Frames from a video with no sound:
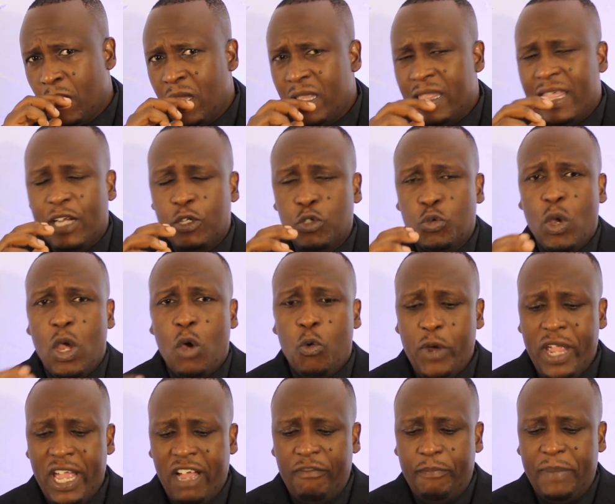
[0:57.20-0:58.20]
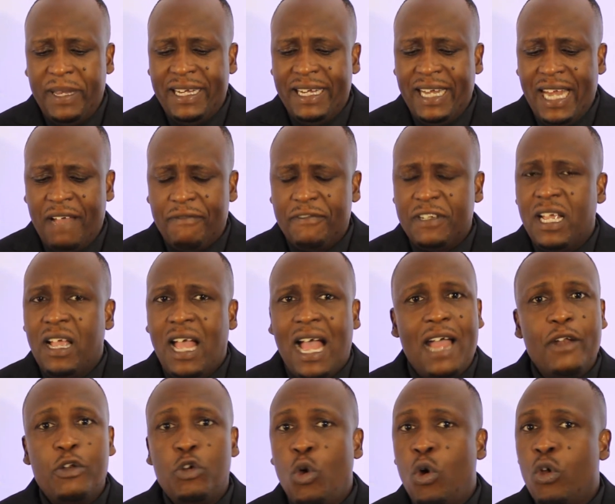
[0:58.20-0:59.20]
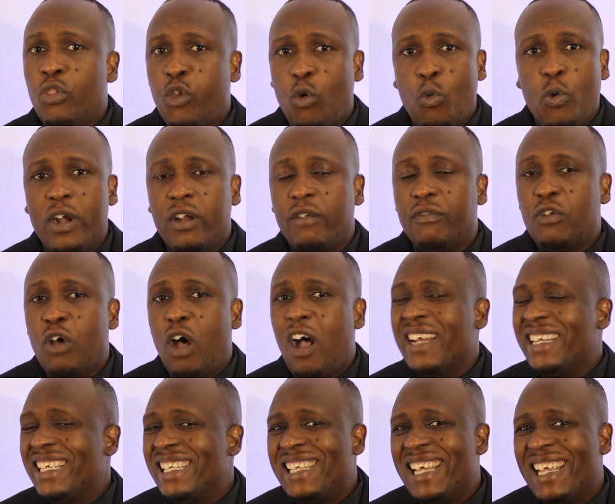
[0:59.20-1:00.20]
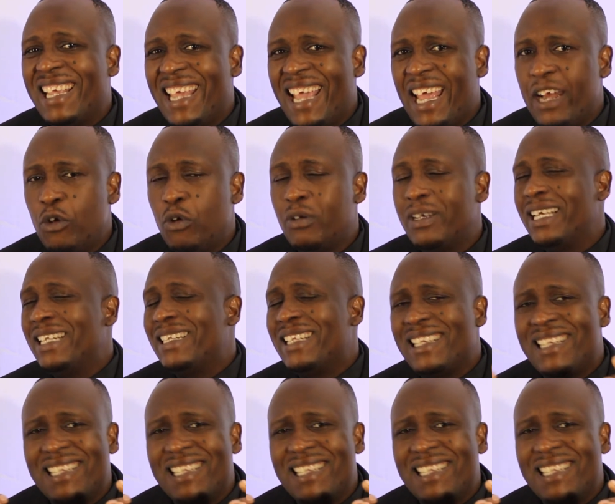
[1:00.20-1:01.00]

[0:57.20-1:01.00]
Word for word: that we have been left. I know the Word of God is a canon, it's a